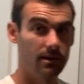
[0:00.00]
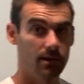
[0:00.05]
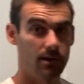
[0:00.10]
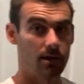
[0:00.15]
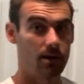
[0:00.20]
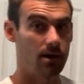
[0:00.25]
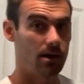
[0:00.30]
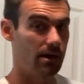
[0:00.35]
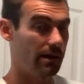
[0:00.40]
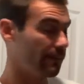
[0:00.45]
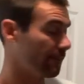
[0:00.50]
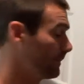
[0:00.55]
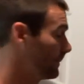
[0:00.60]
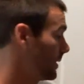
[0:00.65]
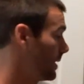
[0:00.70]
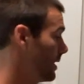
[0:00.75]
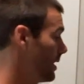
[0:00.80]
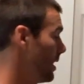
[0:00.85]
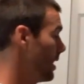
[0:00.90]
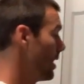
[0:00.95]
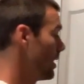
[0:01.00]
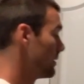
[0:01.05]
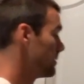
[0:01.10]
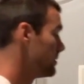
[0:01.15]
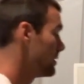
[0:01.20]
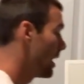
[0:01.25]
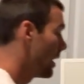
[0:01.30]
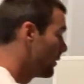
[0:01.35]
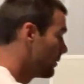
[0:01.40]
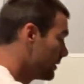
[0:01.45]
all right,
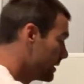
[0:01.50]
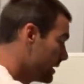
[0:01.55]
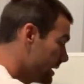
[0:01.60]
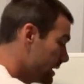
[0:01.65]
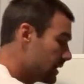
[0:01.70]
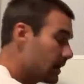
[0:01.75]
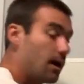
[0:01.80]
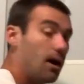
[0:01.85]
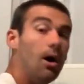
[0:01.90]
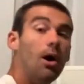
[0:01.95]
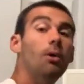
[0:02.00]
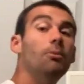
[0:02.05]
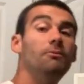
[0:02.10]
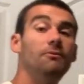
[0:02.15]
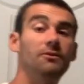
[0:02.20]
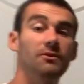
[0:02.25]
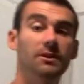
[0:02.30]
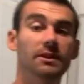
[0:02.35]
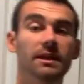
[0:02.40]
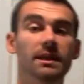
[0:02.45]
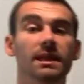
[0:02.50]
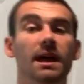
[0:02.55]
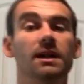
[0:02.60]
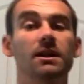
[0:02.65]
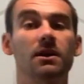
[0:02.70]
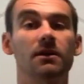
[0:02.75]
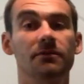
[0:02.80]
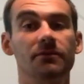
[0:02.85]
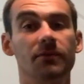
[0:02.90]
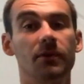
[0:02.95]
knowing hopefully that
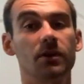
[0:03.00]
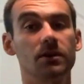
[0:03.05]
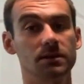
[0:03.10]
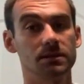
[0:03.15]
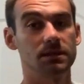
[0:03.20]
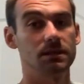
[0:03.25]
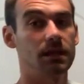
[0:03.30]
our first